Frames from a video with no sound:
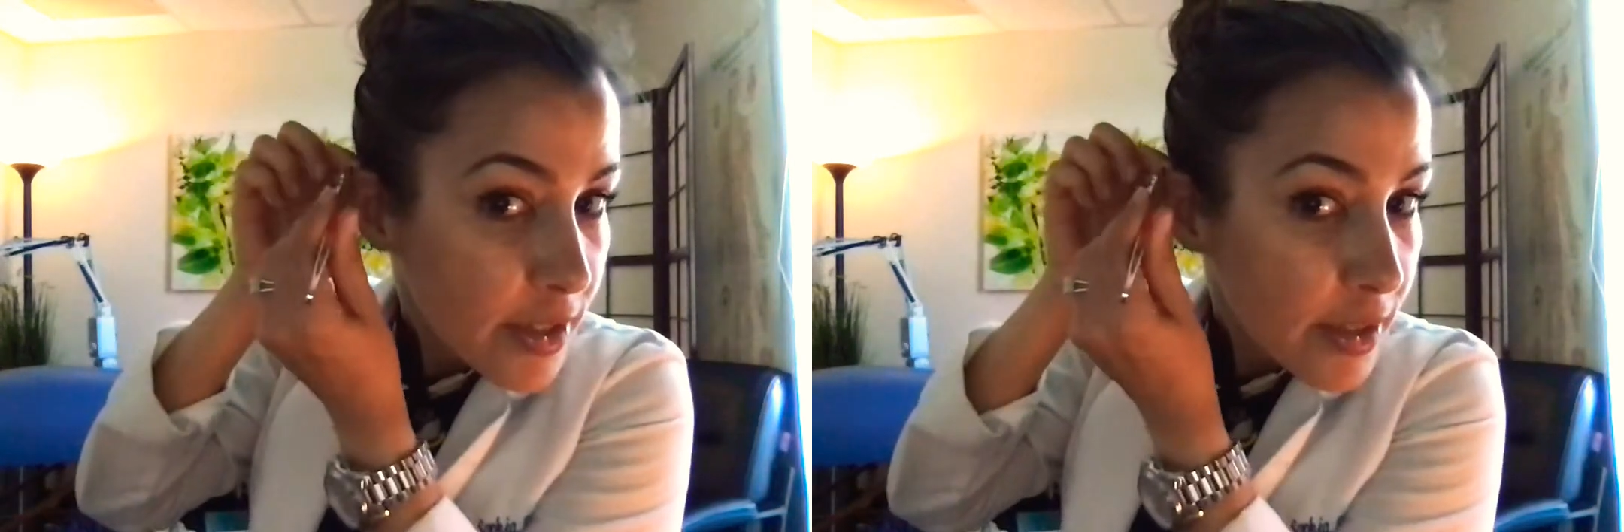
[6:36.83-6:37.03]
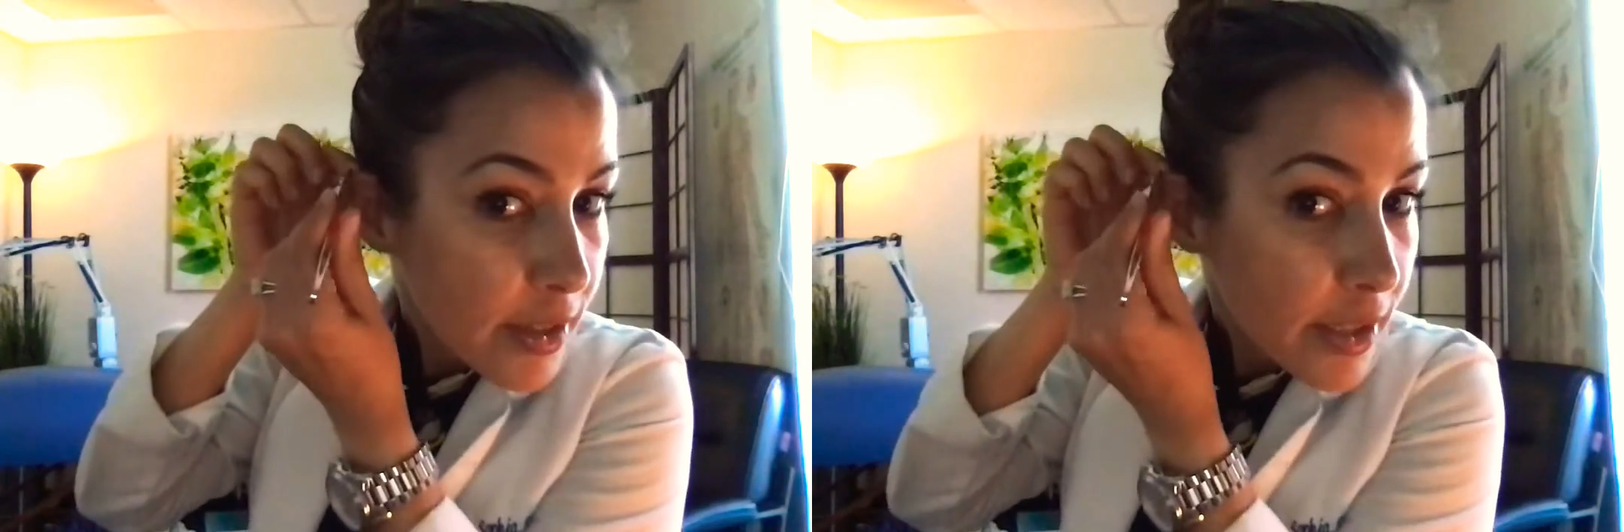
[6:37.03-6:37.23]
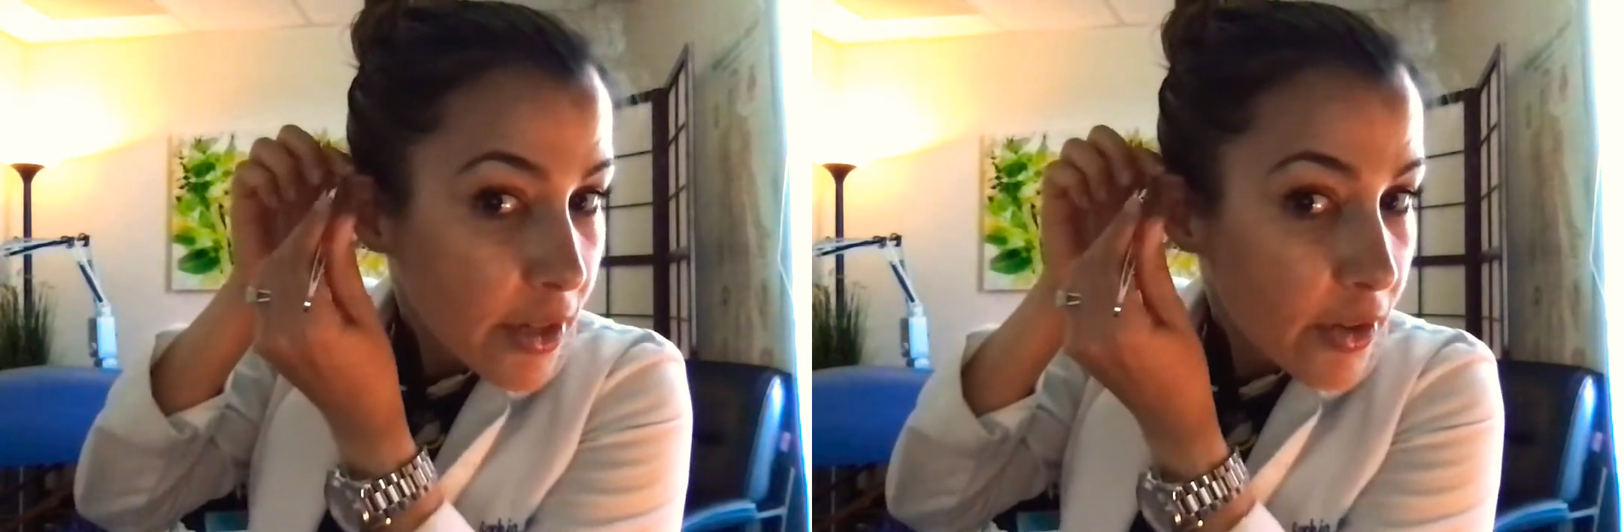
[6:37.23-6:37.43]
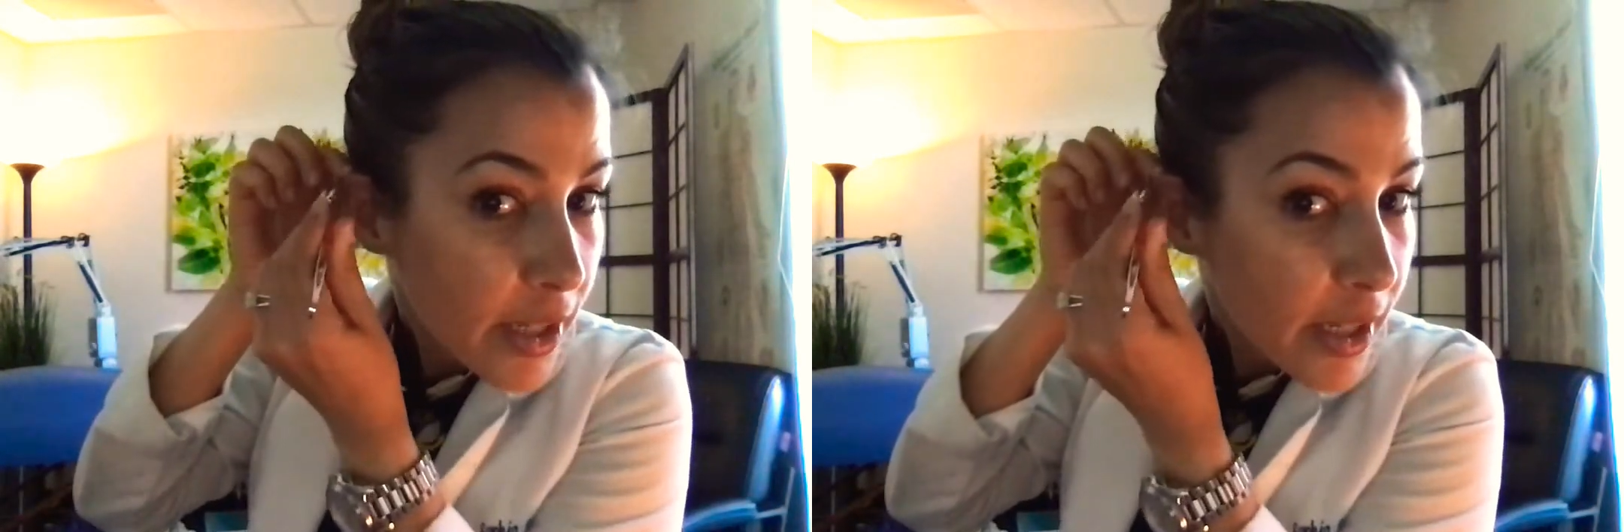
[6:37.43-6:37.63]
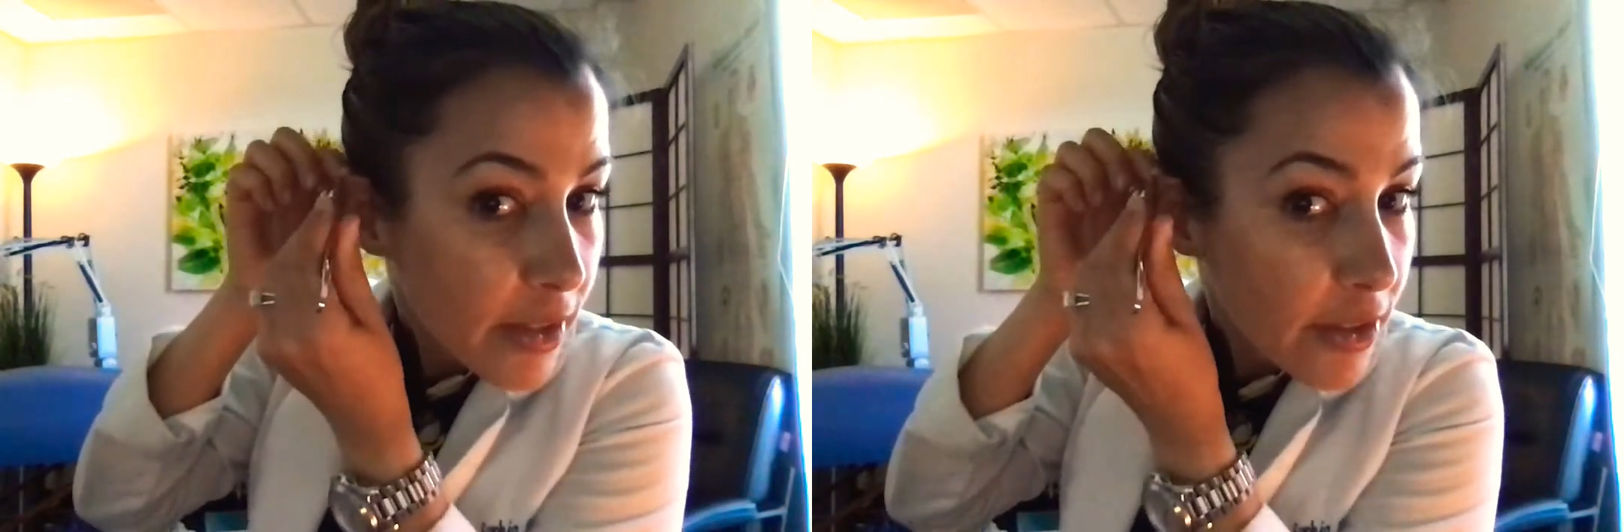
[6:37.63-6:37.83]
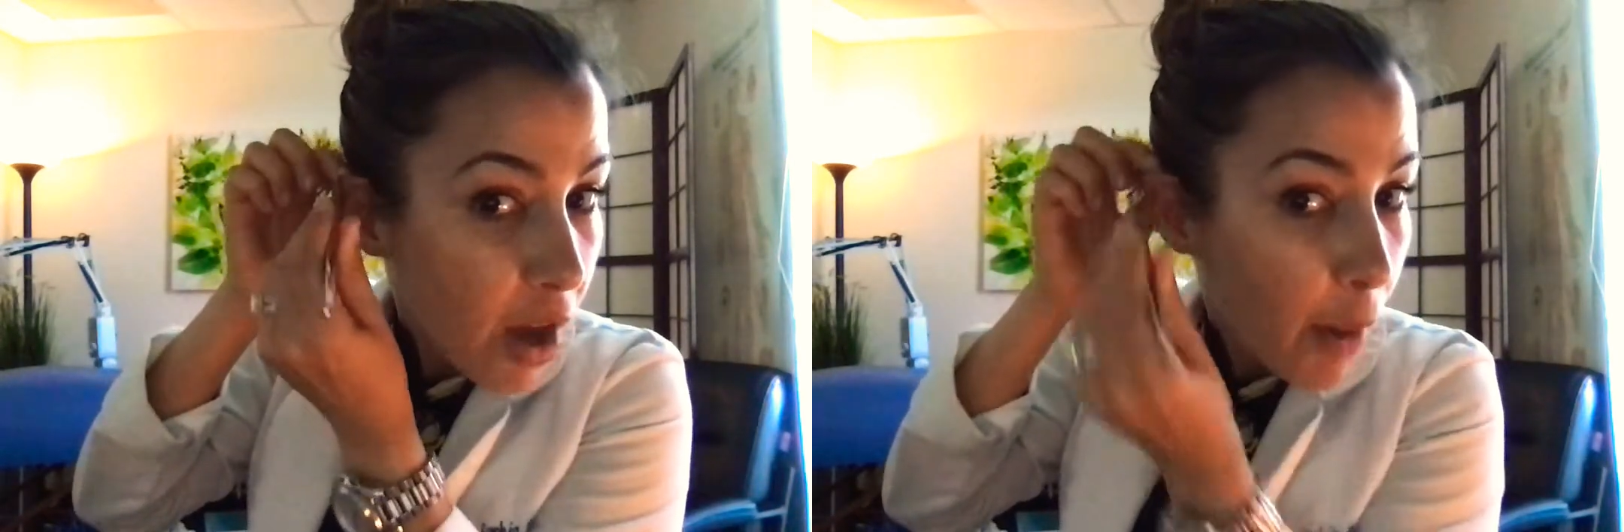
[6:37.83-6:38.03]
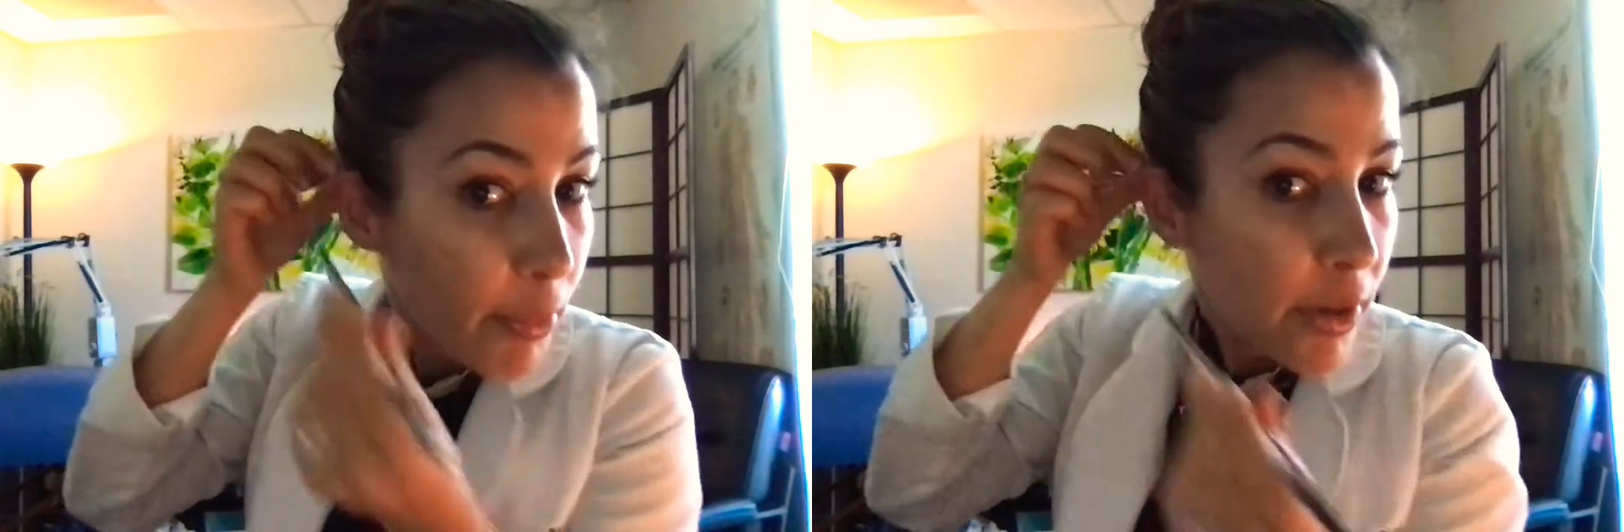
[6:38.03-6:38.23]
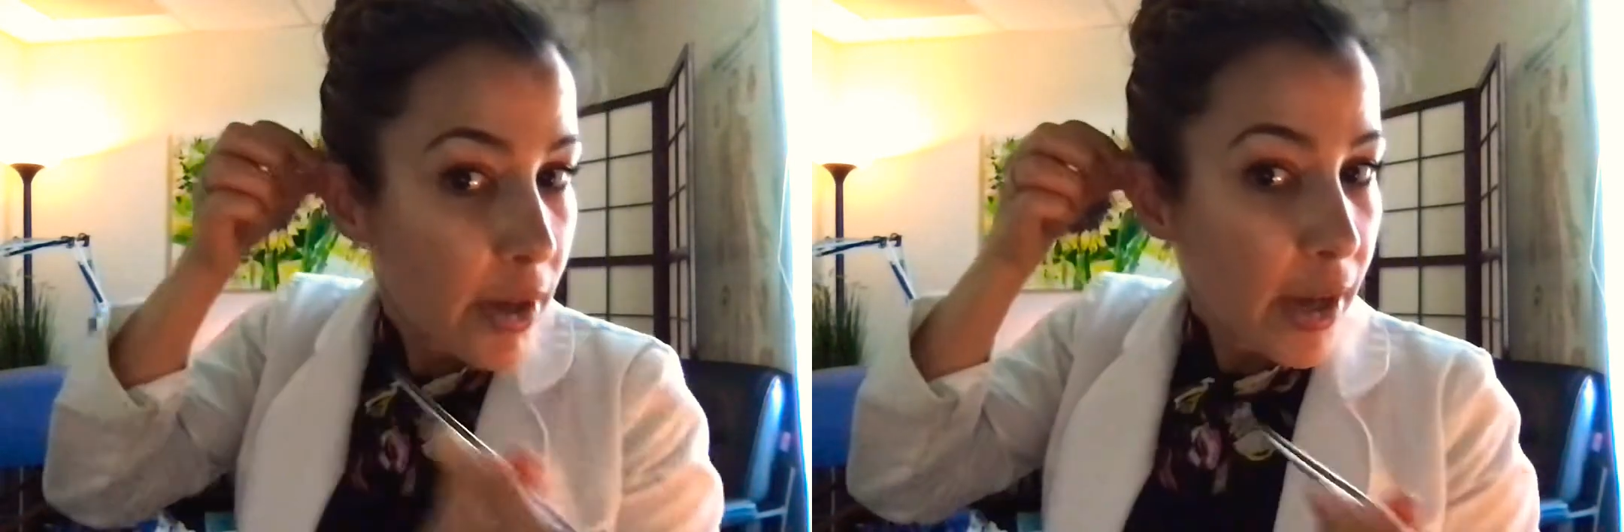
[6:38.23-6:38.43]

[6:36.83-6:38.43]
literally at the top,